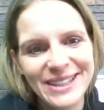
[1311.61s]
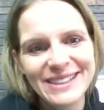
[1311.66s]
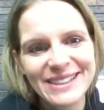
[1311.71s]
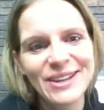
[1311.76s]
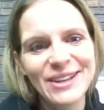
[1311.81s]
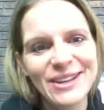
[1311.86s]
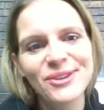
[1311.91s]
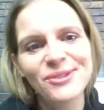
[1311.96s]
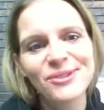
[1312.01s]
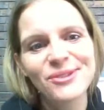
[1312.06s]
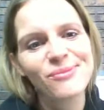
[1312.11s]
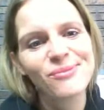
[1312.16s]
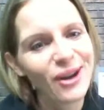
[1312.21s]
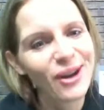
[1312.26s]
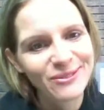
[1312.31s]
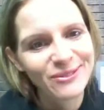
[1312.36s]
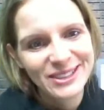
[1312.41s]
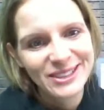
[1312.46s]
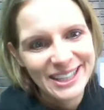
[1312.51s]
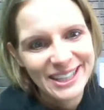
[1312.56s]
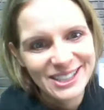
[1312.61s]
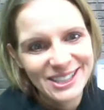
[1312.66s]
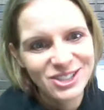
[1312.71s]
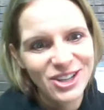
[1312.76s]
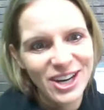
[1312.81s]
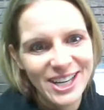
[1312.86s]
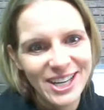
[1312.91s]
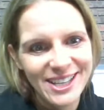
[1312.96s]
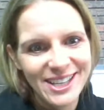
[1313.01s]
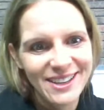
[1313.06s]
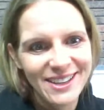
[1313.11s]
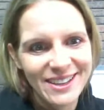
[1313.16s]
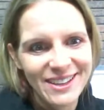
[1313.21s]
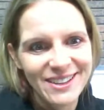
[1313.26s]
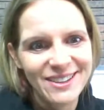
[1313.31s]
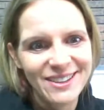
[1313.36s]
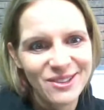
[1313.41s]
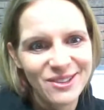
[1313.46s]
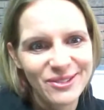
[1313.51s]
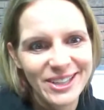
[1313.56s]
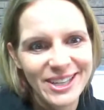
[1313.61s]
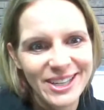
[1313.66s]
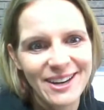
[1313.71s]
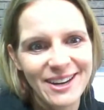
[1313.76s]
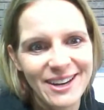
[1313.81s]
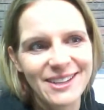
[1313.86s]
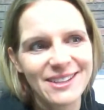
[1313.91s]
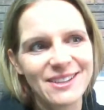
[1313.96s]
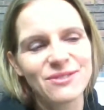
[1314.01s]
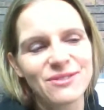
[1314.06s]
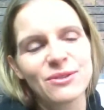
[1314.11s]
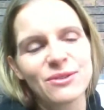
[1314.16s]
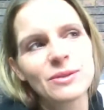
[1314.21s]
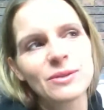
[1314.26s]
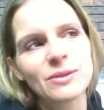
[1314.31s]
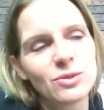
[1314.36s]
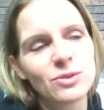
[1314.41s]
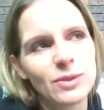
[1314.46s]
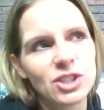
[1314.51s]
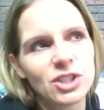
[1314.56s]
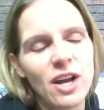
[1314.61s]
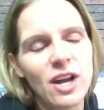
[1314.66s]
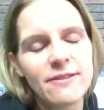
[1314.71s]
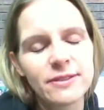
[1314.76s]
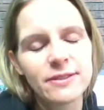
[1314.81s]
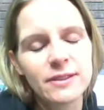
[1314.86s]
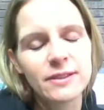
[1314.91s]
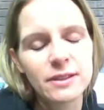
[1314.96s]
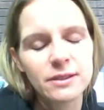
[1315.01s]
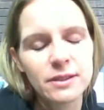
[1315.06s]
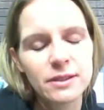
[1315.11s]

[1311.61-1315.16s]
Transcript: and the other mom would like try to get a little workout in, and we would switch off.